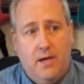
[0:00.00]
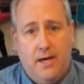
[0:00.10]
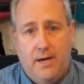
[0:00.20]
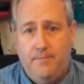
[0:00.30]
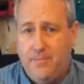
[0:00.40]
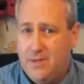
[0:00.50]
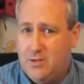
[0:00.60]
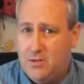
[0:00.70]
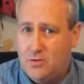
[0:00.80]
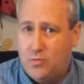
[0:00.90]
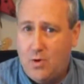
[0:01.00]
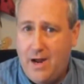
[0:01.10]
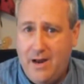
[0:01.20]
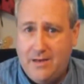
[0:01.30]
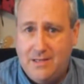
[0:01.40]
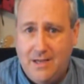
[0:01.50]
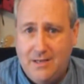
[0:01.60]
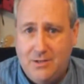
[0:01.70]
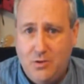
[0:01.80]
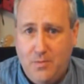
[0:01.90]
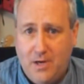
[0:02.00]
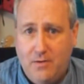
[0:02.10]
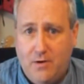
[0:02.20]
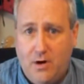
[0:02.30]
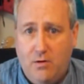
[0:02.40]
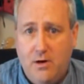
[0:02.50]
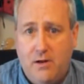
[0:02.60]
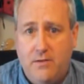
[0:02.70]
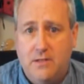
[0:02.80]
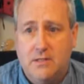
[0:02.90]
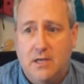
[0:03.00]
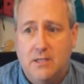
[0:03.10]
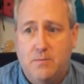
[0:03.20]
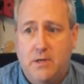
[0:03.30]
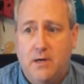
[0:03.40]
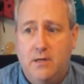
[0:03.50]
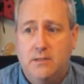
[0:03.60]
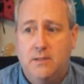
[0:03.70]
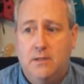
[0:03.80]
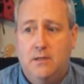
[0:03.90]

Um, try not to get in too big of a hurry on these things because